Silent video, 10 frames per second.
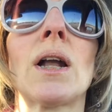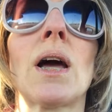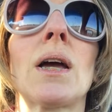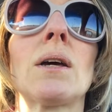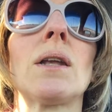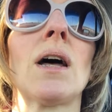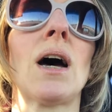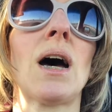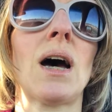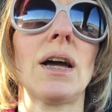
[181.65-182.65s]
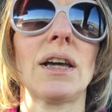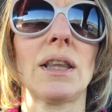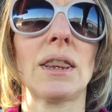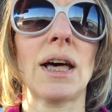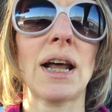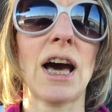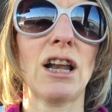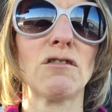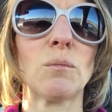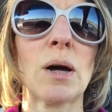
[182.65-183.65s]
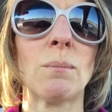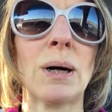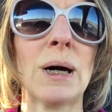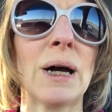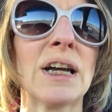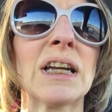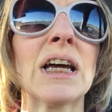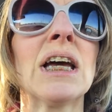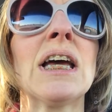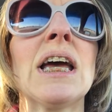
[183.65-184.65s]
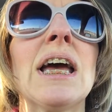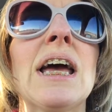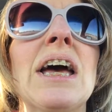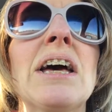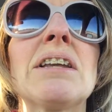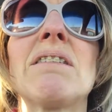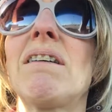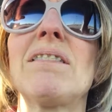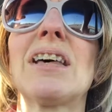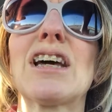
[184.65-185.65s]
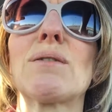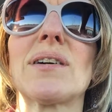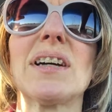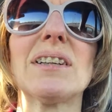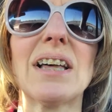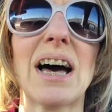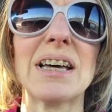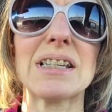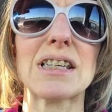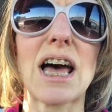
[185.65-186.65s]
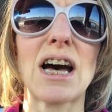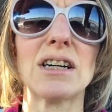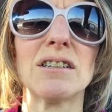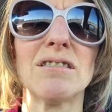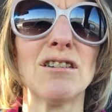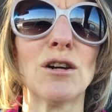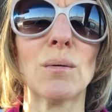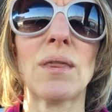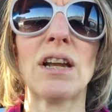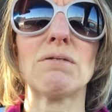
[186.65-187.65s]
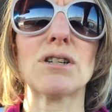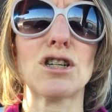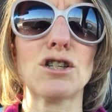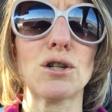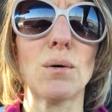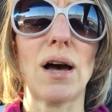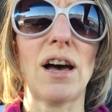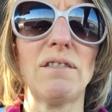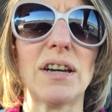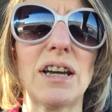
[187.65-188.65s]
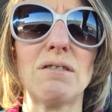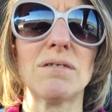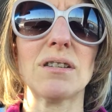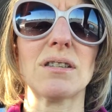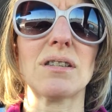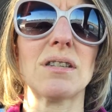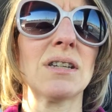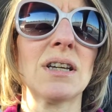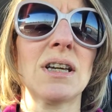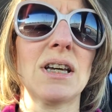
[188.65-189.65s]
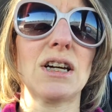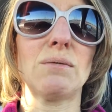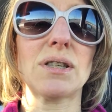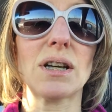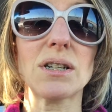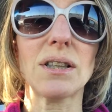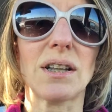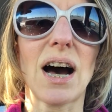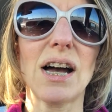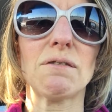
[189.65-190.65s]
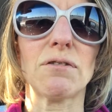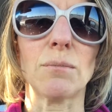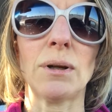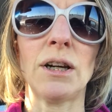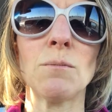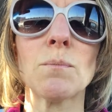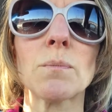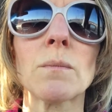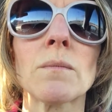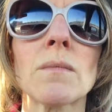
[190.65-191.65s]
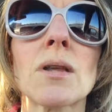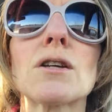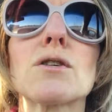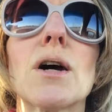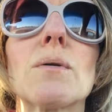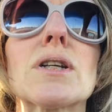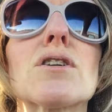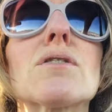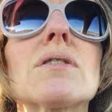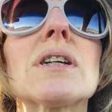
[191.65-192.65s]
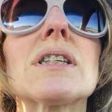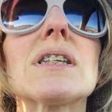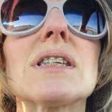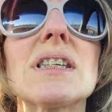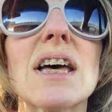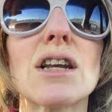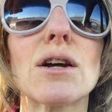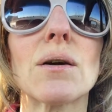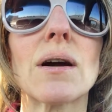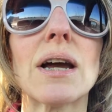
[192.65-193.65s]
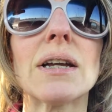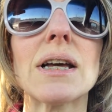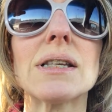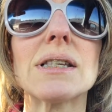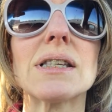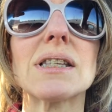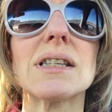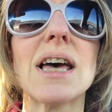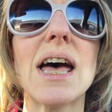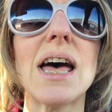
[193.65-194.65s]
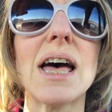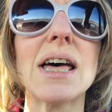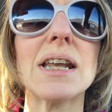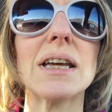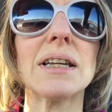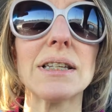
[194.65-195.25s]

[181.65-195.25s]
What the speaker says: and I could not get that out of my mind. And then I realized how, that it was just so heavy. It was such a lie for me. So I returned it to sender, and instead,